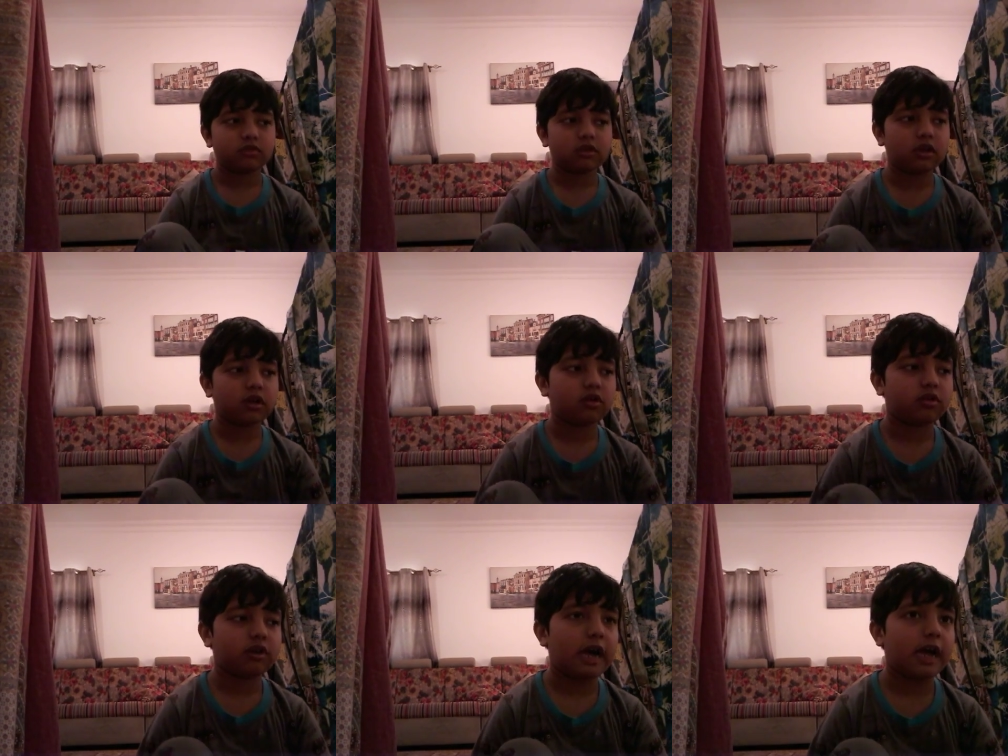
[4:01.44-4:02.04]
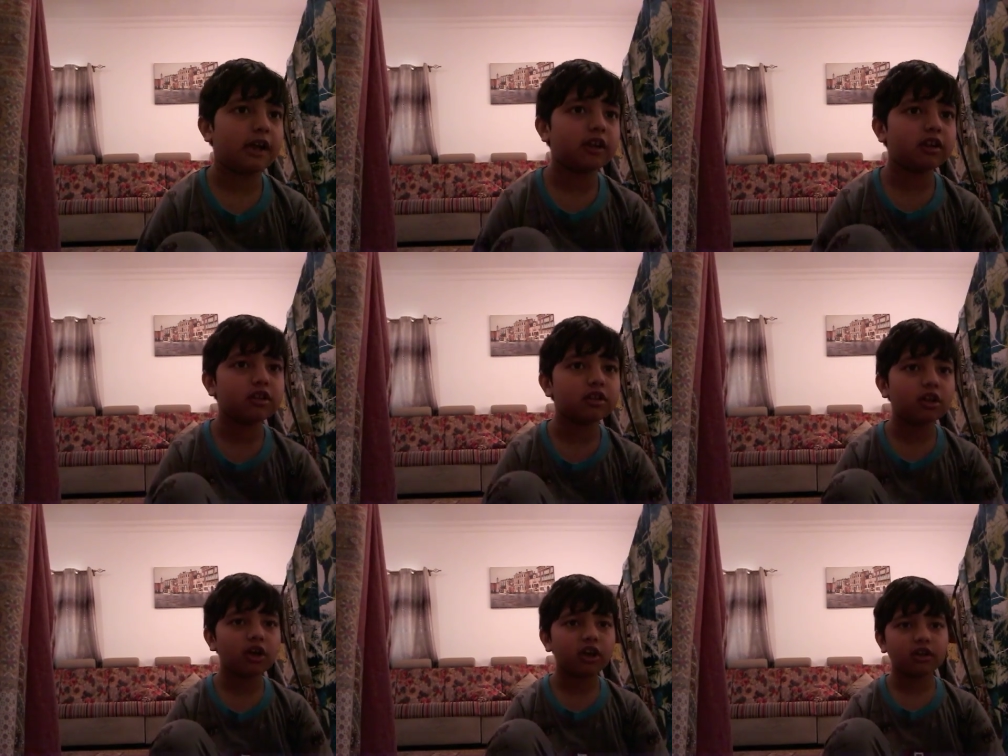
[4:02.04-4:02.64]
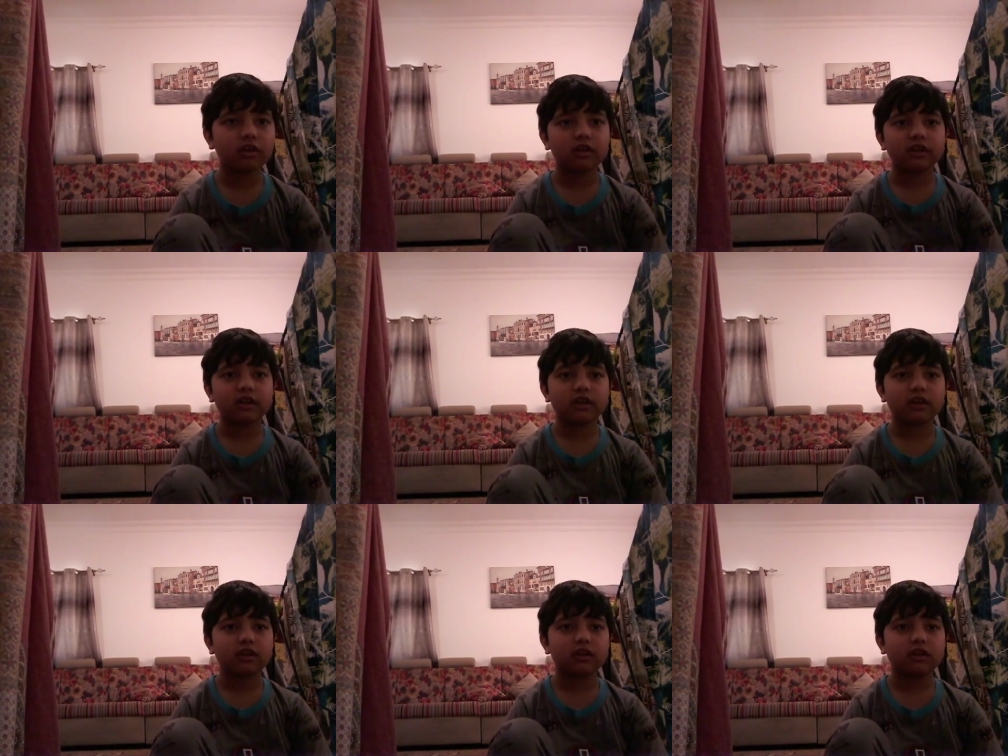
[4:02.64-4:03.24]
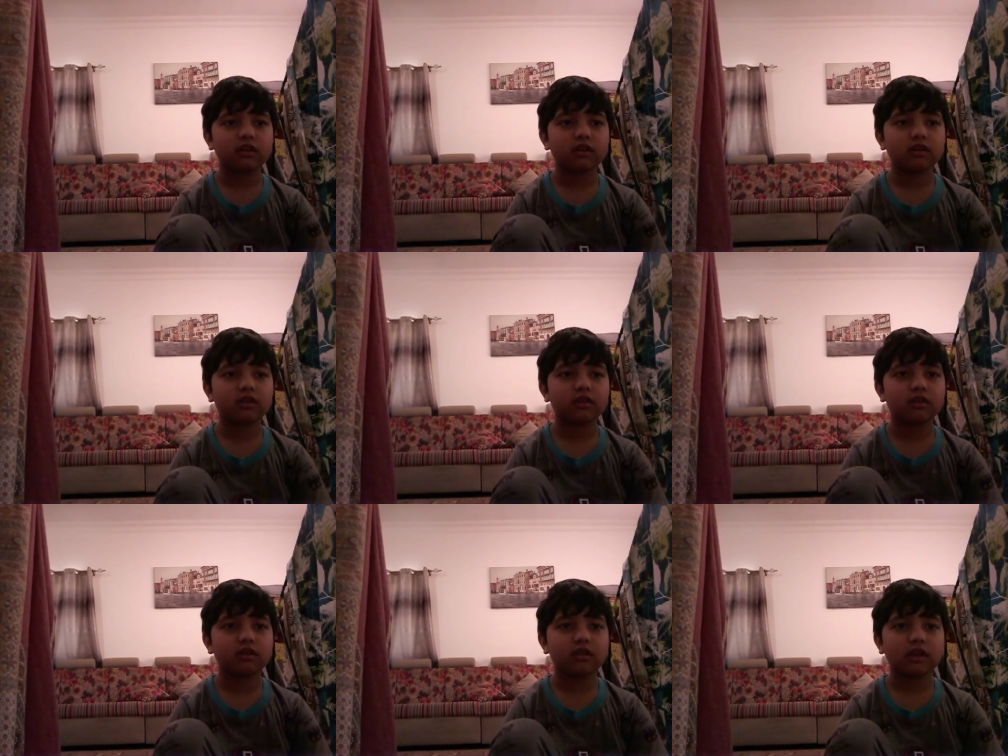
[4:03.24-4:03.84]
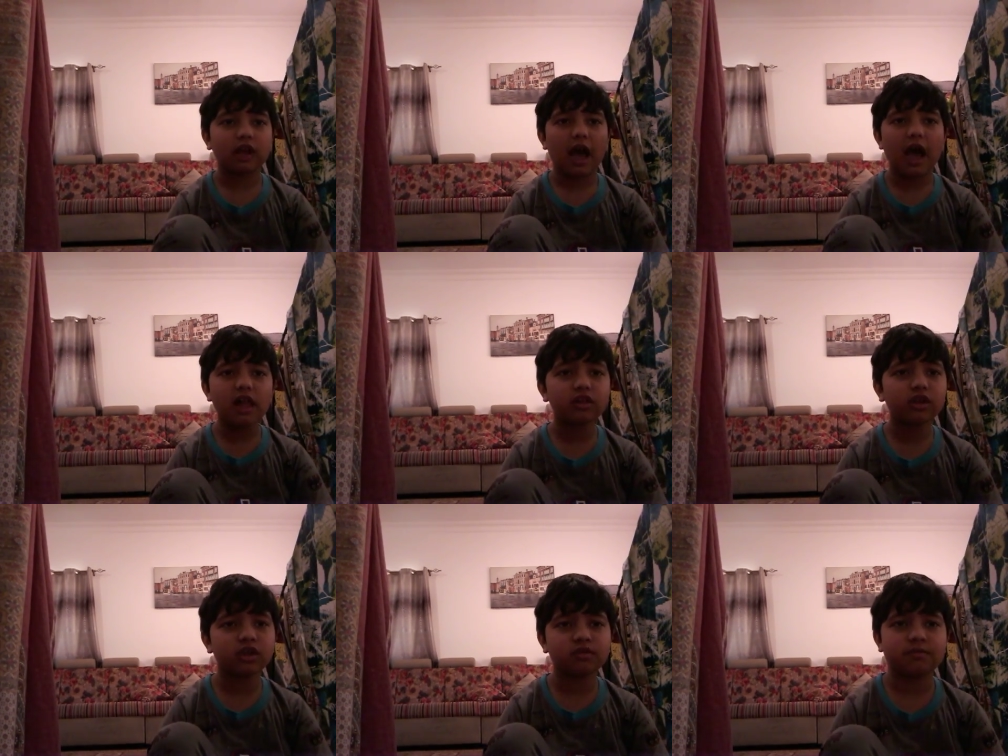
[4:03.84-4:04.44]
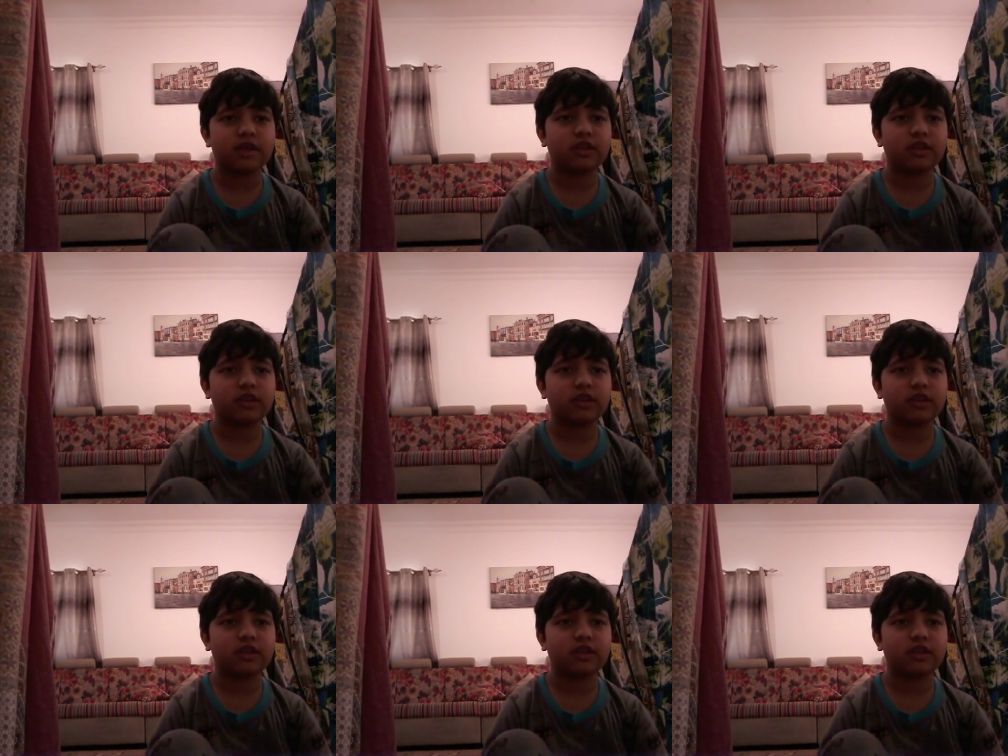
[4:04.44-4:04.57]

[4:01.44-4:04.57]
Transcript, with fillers: So I will i not